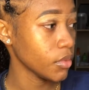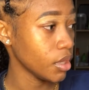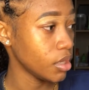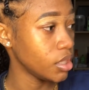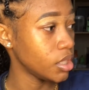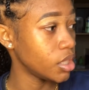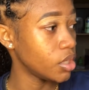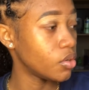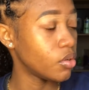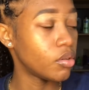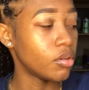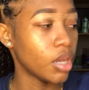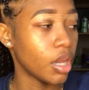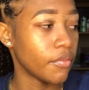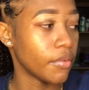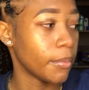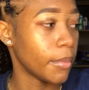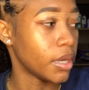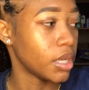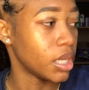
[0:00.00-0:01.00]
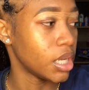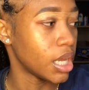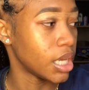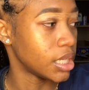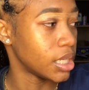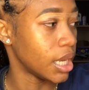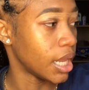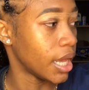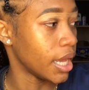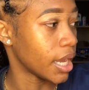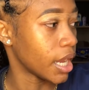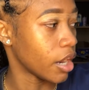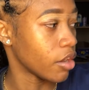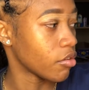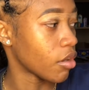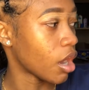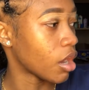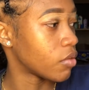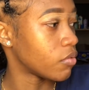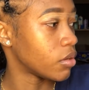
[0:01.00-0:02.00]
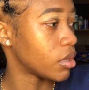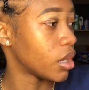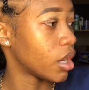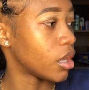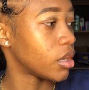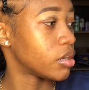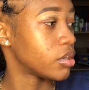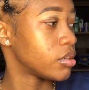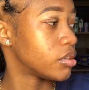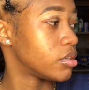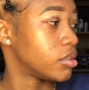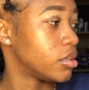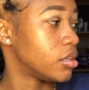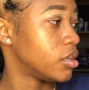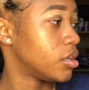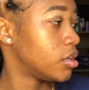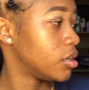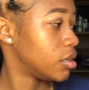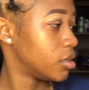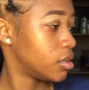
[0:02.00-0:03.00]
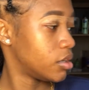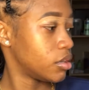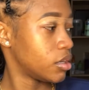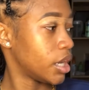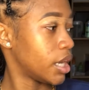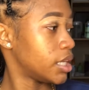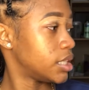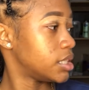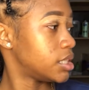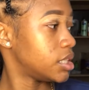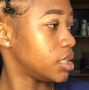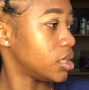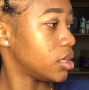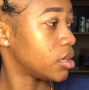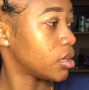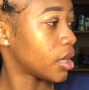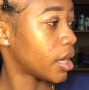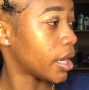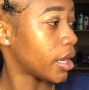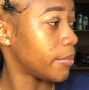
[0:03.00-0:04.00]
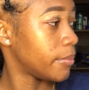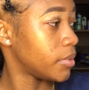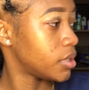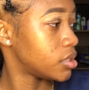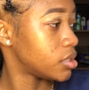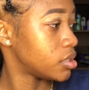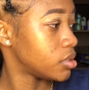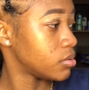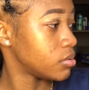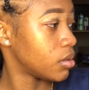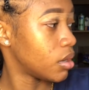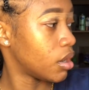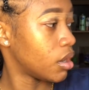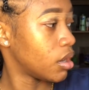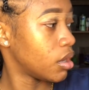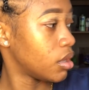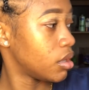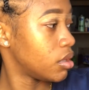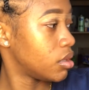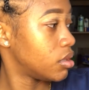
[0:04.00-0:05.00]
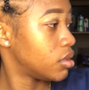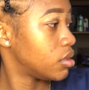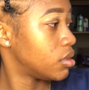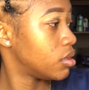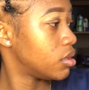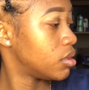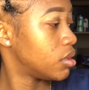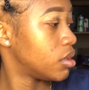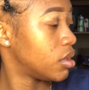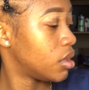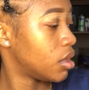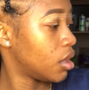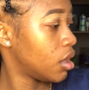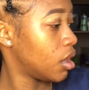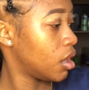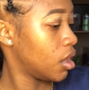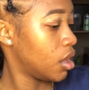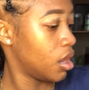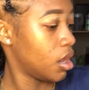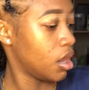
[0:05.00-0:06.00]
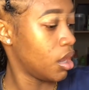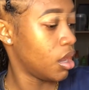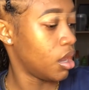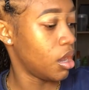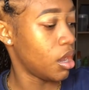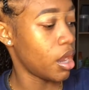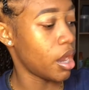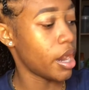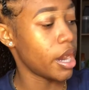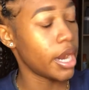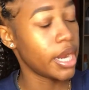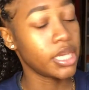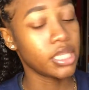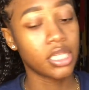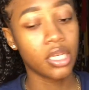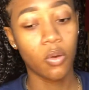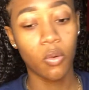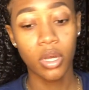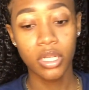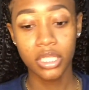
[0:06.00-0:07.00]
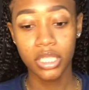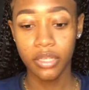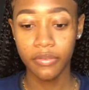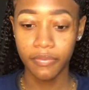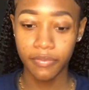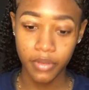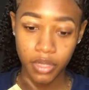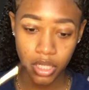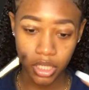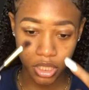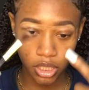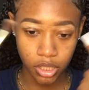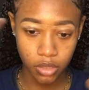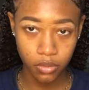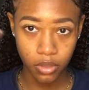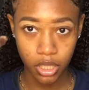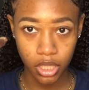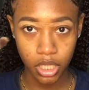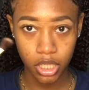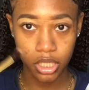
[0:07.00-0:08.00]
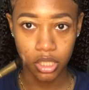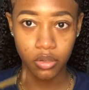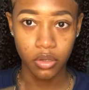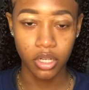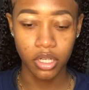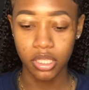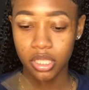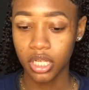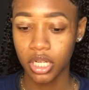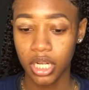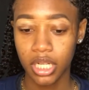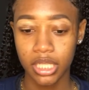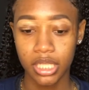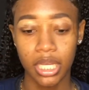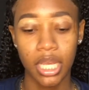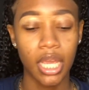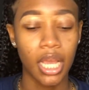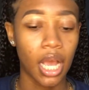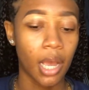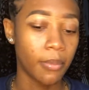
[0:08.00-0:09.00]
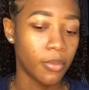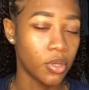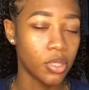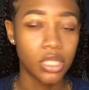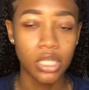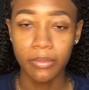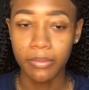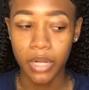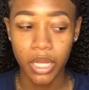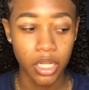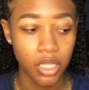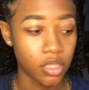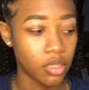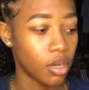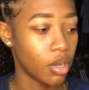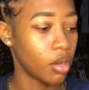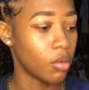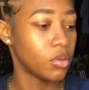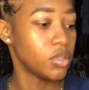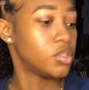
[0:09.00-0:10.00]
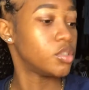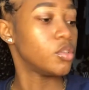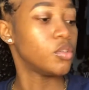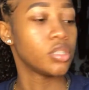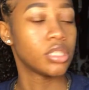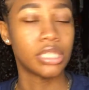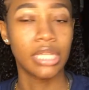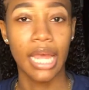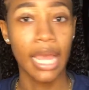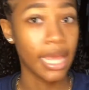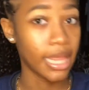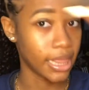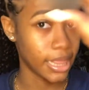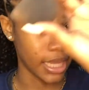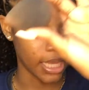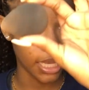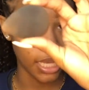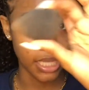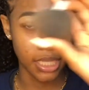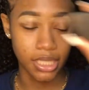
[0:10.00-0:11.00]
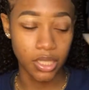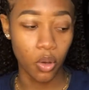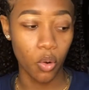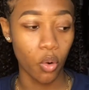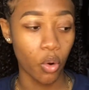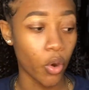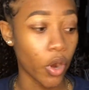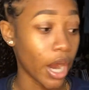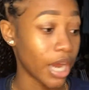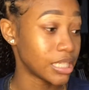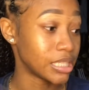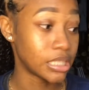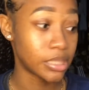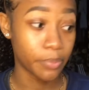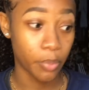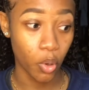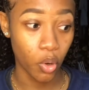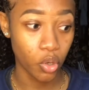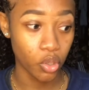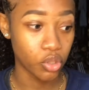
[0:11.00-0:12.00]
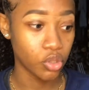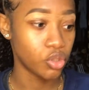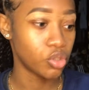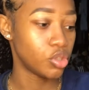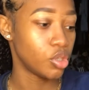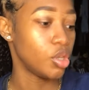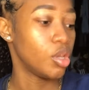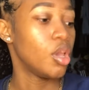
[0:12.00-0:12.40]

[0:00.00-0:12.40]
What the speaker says: you know, everybody that like I rock with her and thing. I miss you all. Alright, so once you finish doing this now, you're just gonna take a beauty blender, which looks like this, or a sponge.